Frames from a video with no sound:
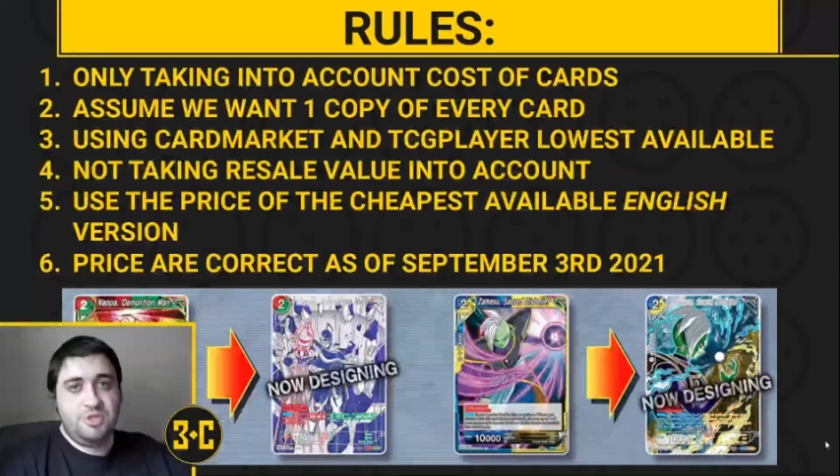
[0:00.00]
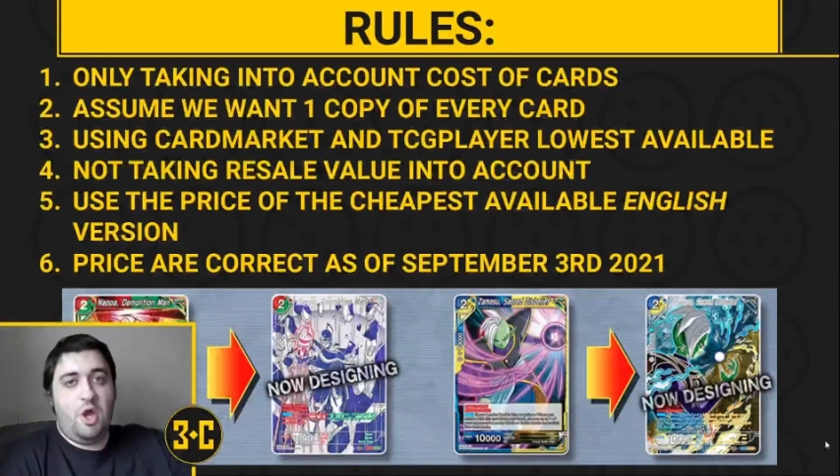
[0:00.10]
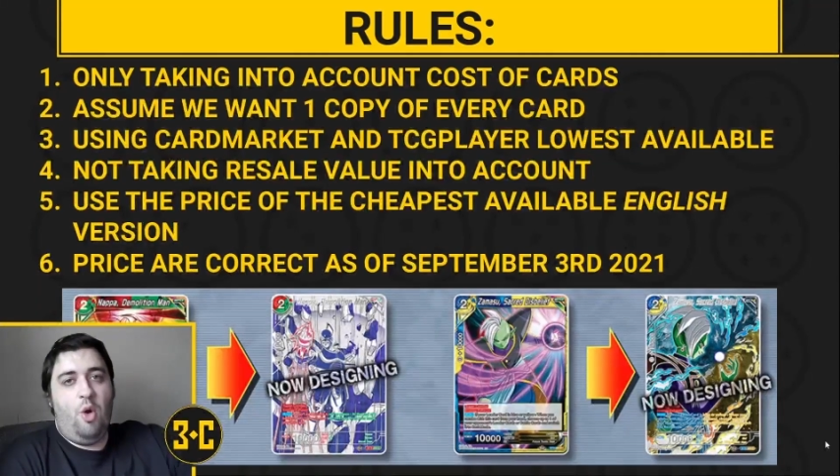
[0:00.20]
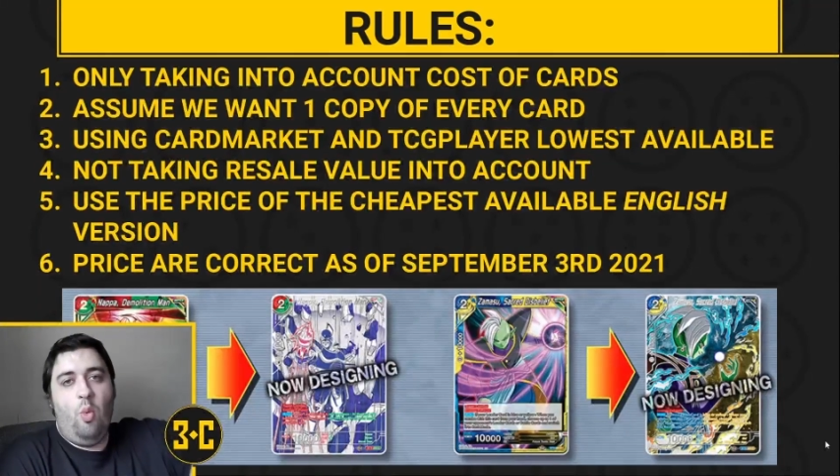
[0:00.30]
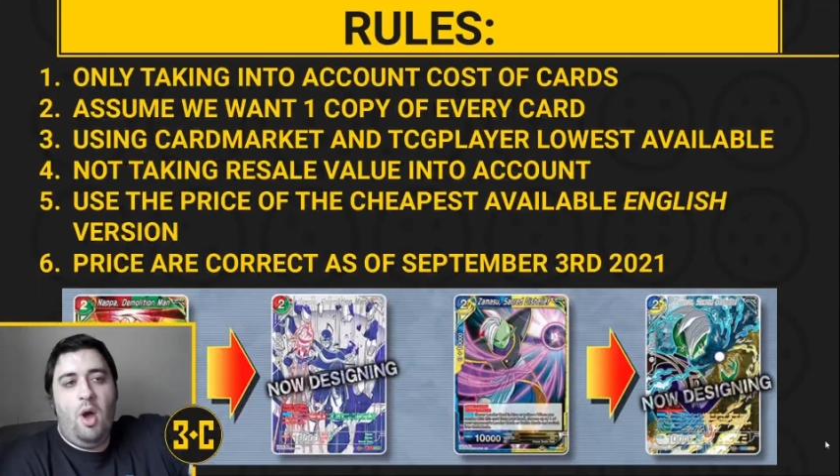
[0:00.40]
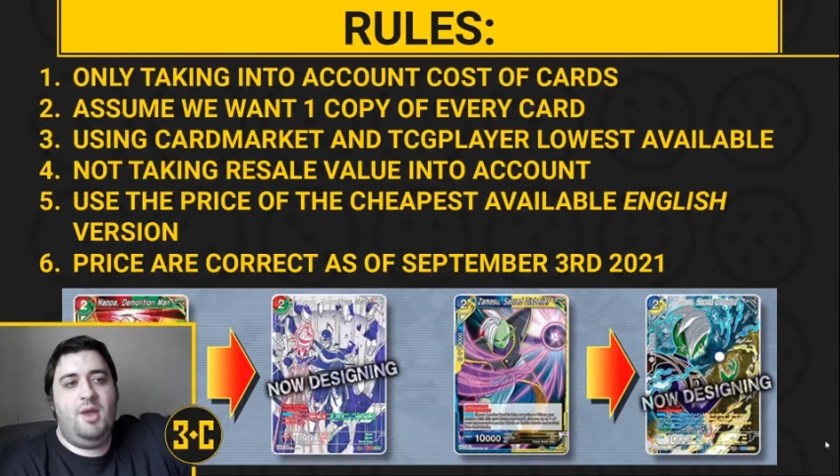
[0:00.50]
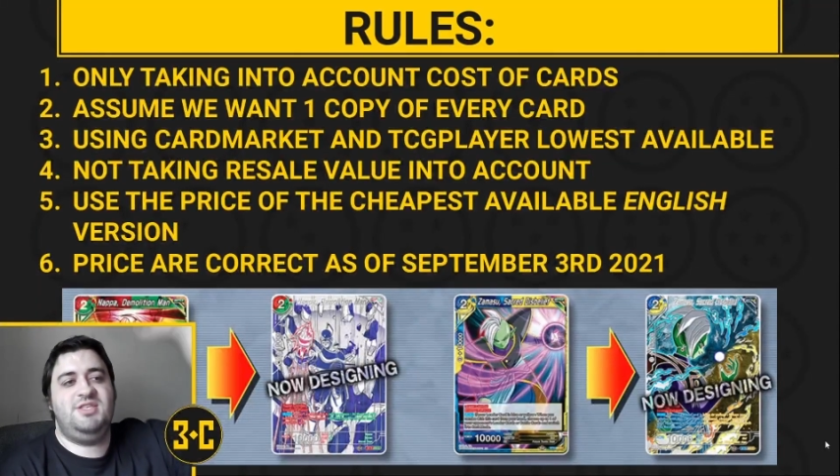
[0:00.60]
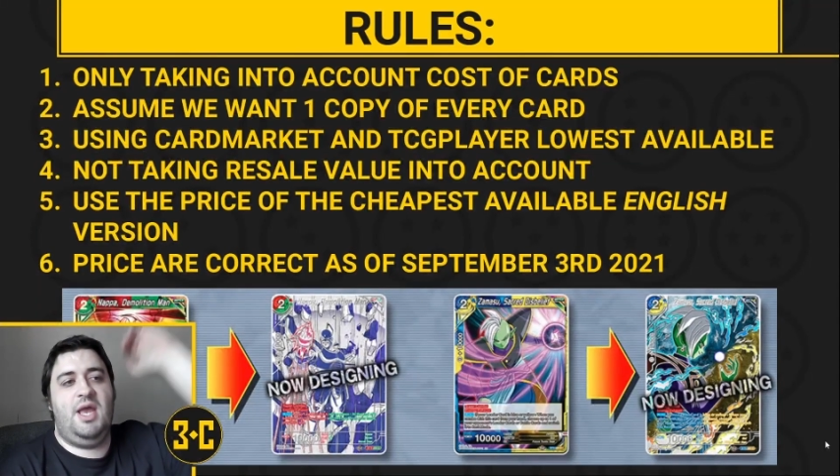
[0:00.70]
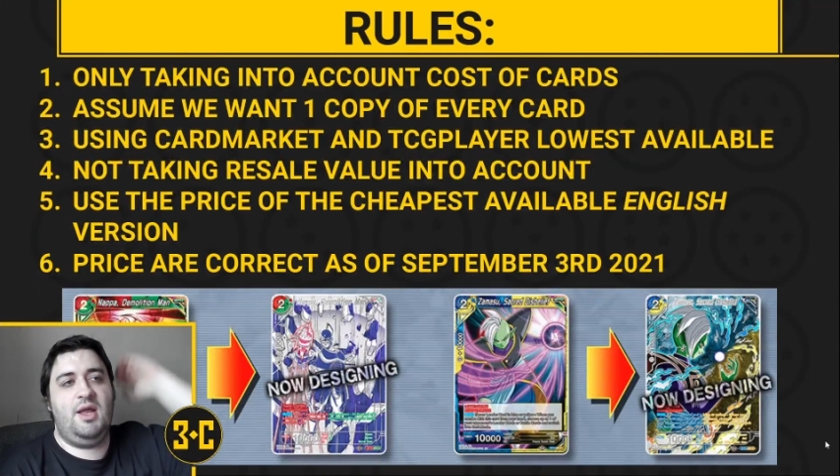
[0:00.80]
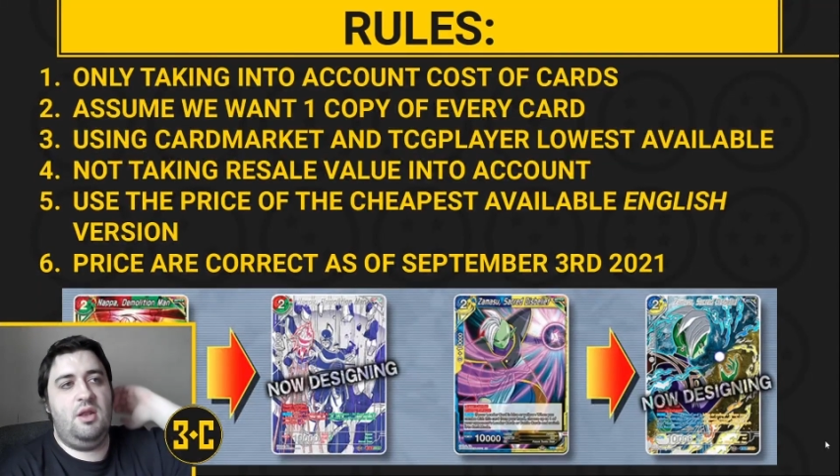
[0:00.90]
So what
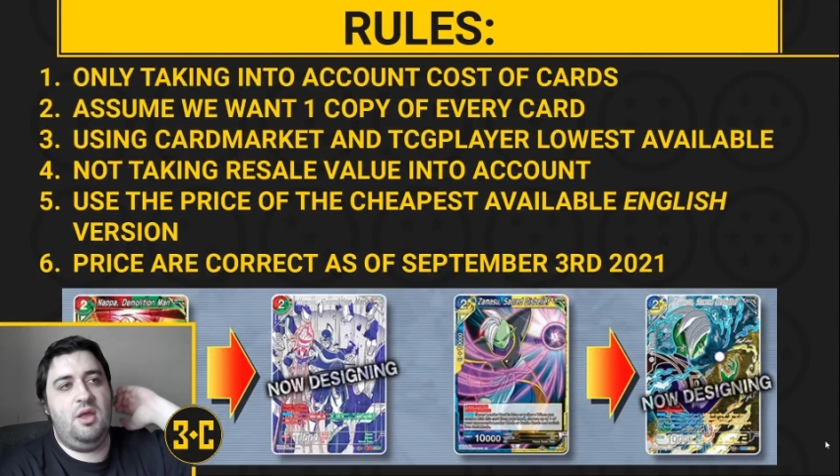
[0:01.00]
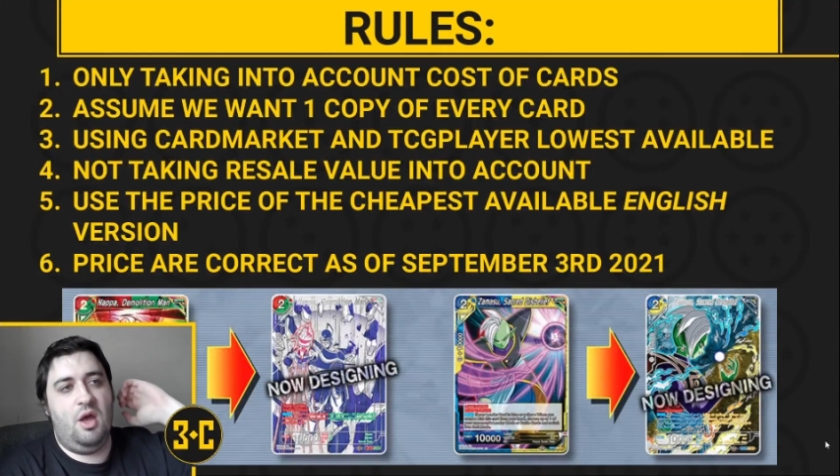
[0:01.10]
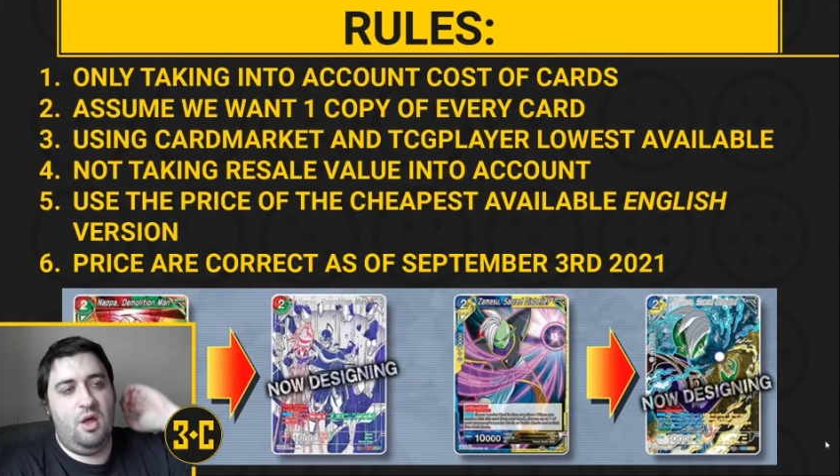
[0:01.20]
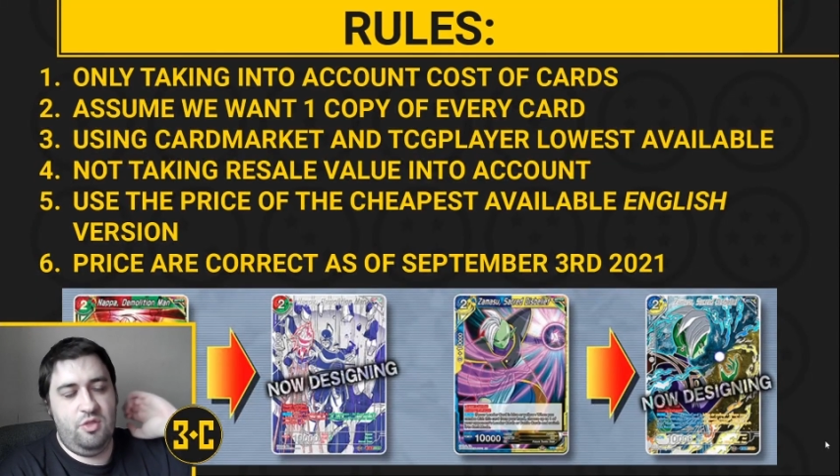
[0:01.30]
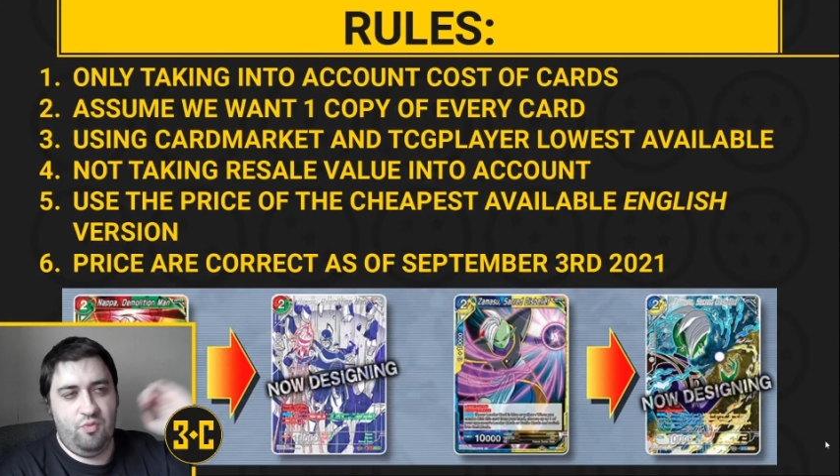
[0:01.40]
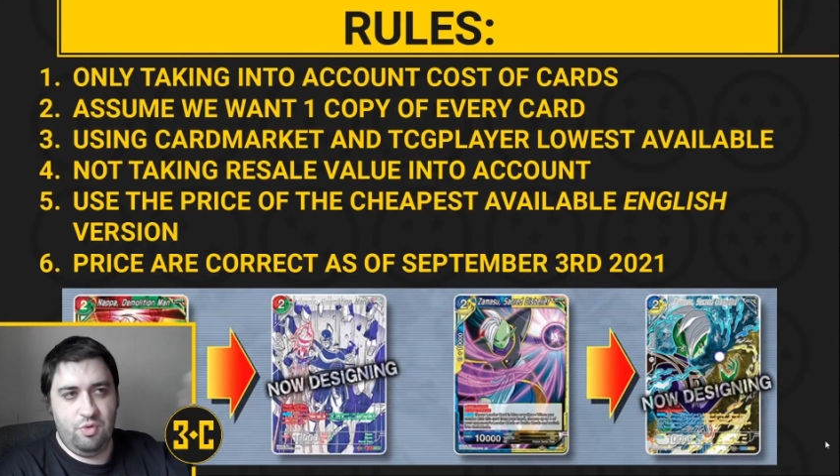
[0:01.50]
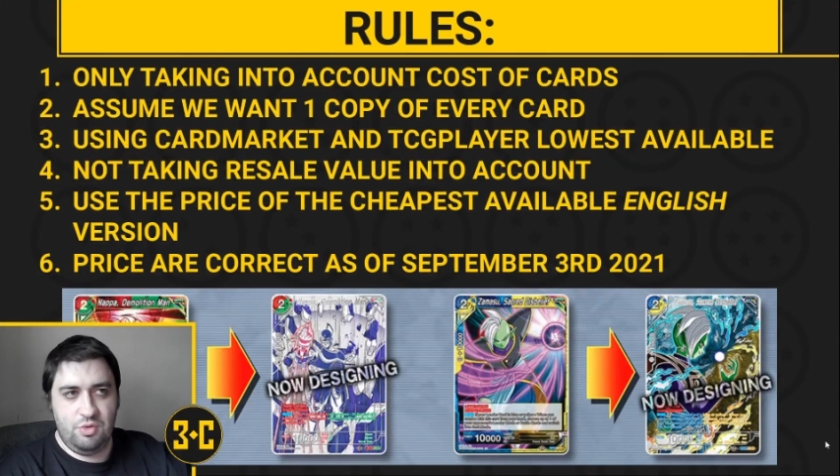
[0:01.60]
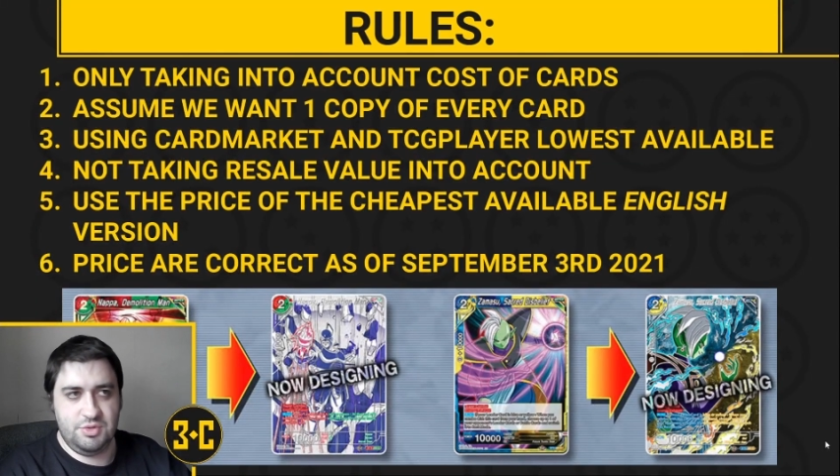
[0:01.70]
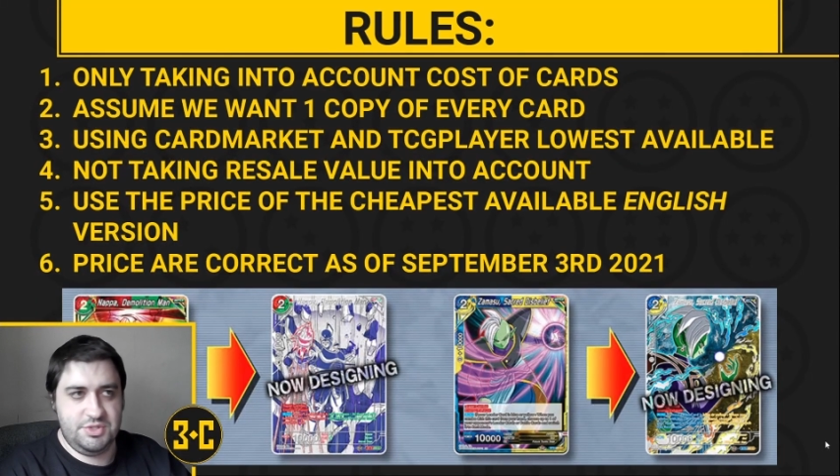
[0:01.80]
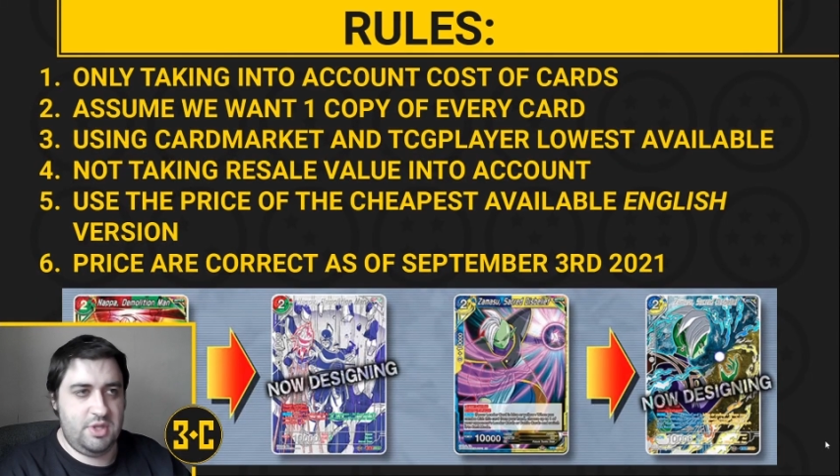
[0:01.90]
exactly are the rules